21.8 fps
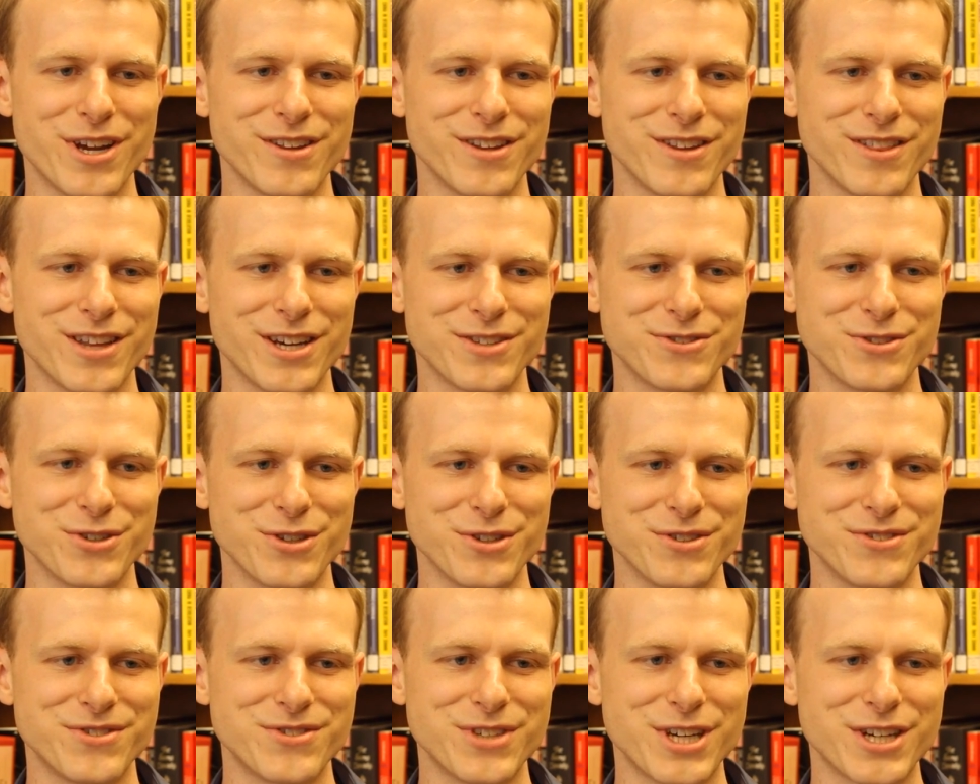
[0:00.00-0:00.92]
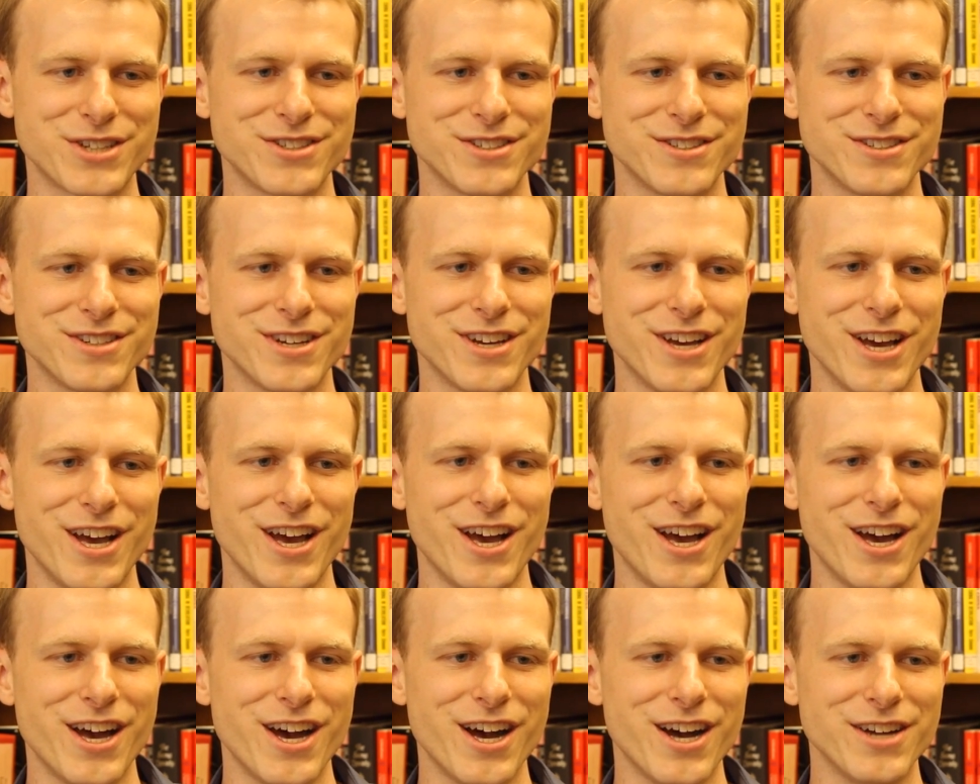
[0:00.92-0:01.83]
I think that's a good section
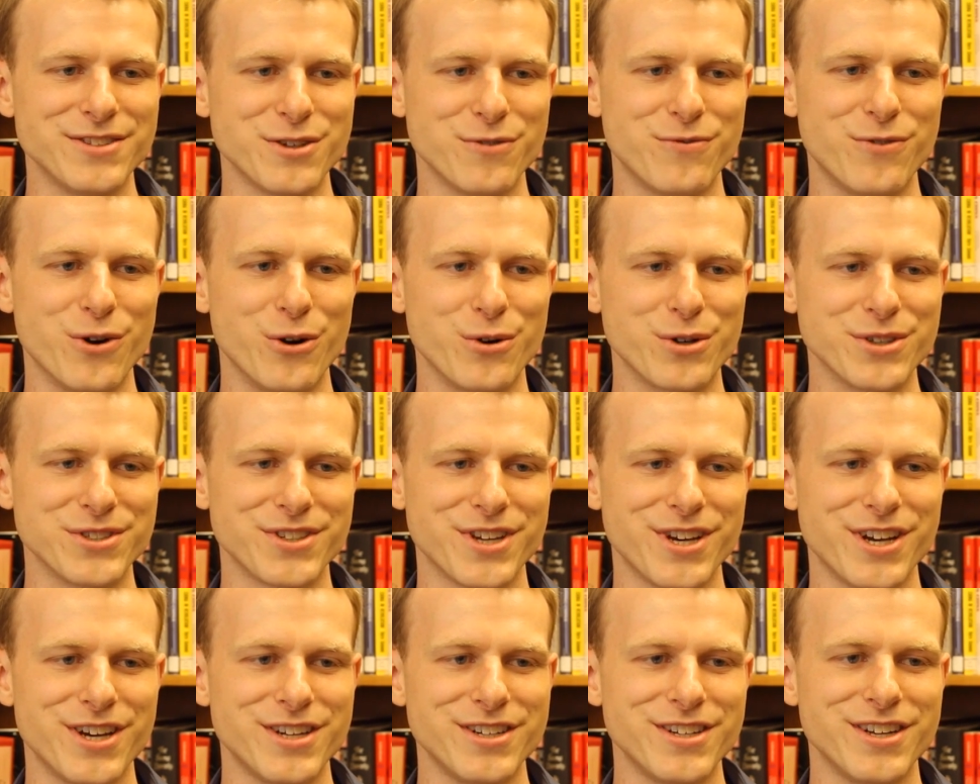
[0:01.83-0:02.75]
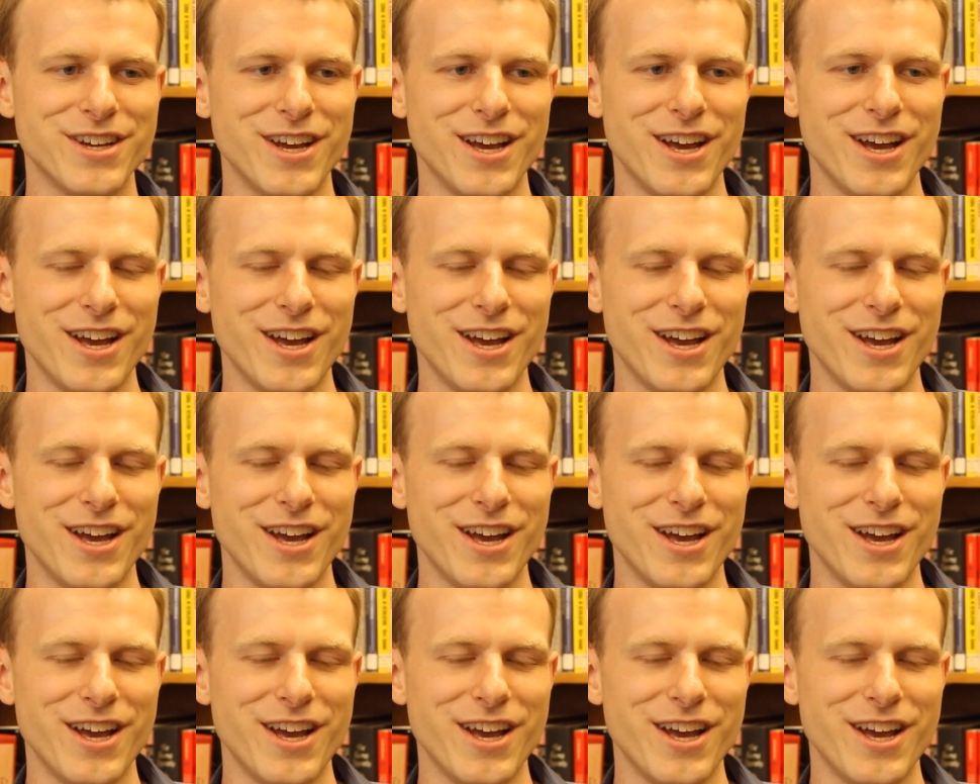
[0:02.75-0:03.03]
to focus on.